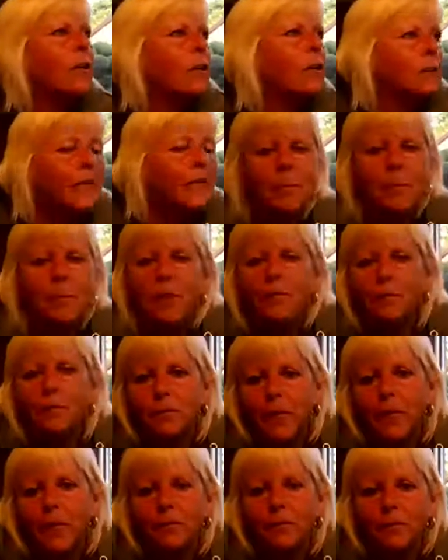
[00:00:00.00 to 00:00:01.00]
time out
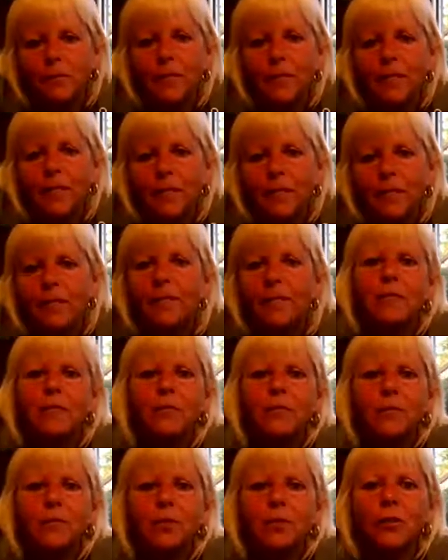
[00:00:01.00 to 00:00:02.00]
for 5 minutes, give
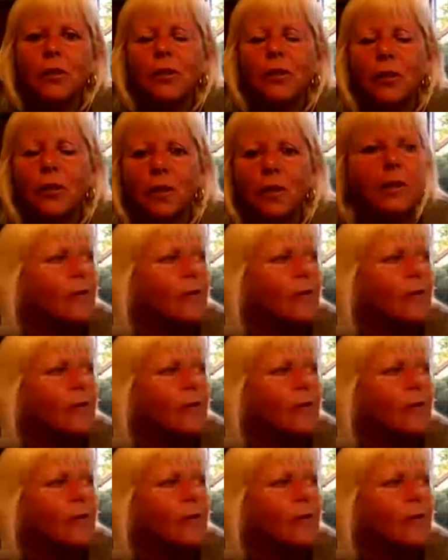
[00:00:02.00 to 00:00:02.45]
the dog a,